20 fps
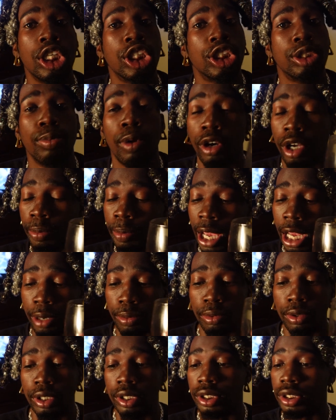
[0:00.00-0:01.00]
smoking
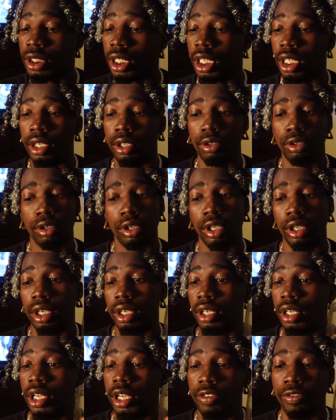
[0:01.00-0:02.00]
backwoods, and
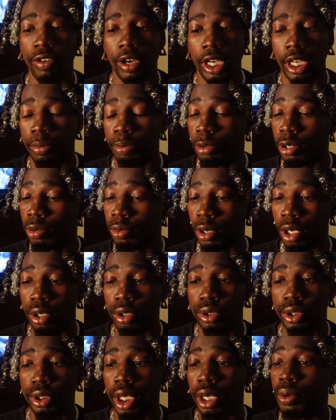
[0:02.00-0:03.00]
girl, and fucking
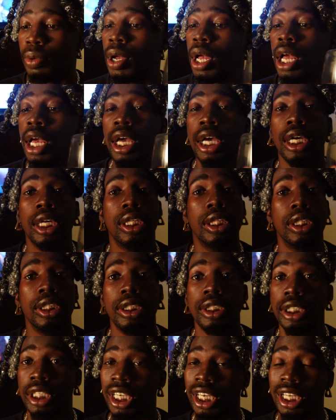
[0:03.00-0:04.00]
pre-rolls. So,
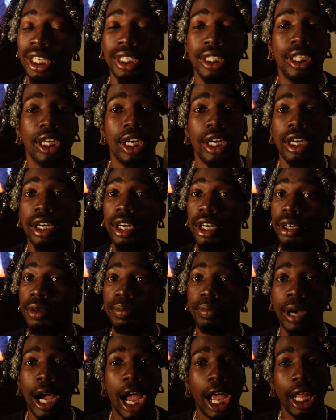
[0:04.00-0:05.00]
yeah, the
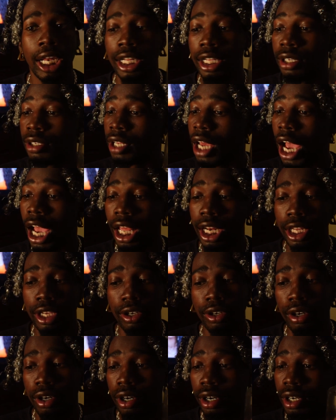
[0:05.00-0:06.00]

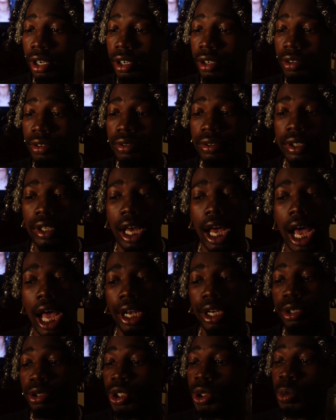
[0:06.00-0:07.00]
island girl, I
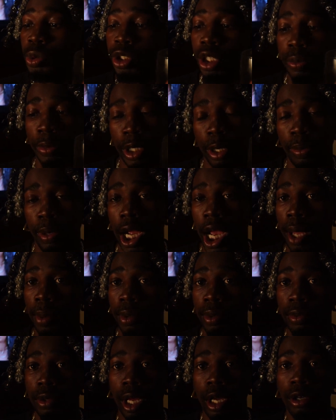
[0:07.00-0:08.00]
knew she was gonna be a
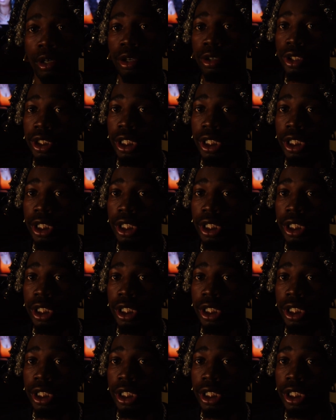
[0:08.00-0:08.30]
problem. Not no